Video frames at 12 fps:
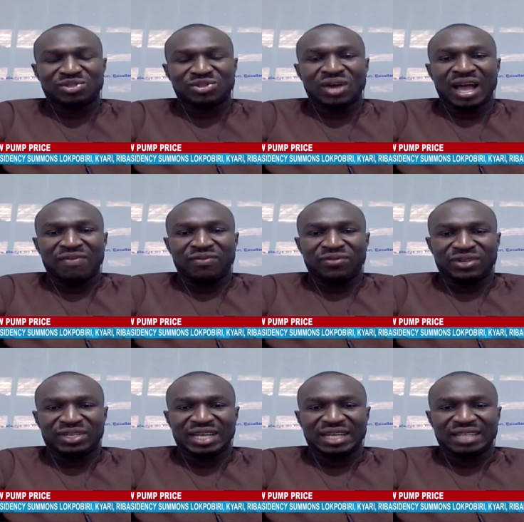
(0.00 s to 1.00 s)
So I
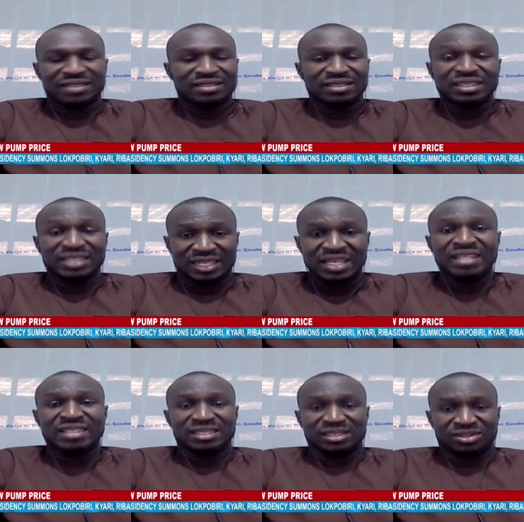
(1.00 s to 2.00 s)
feel that
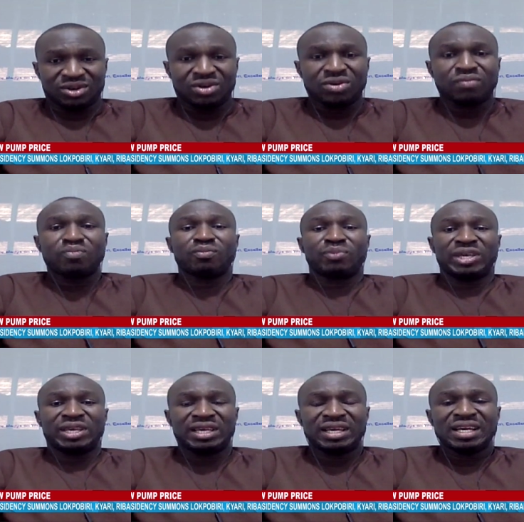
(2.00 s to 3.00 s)
it is going to
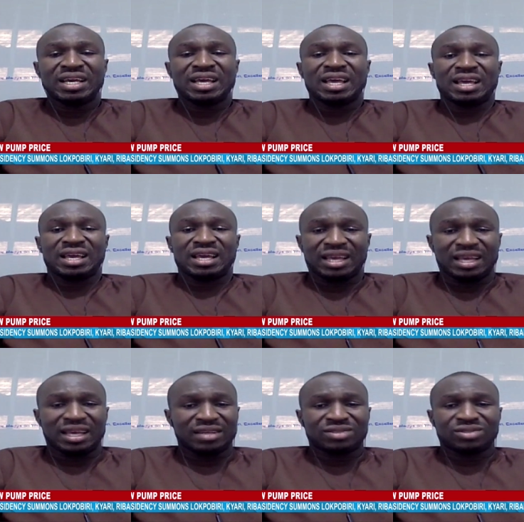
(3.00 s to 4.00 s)
be
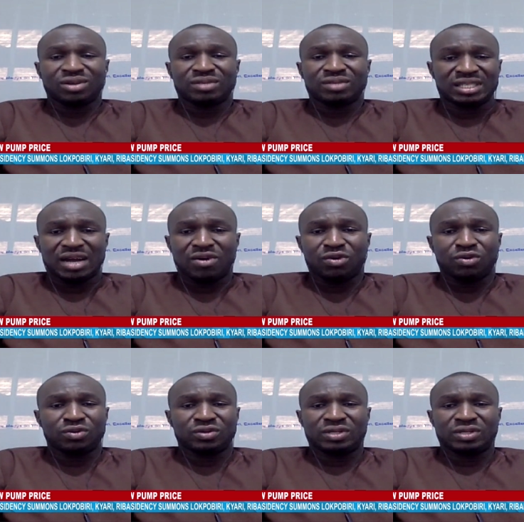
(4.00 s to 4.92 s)
uh, something that will,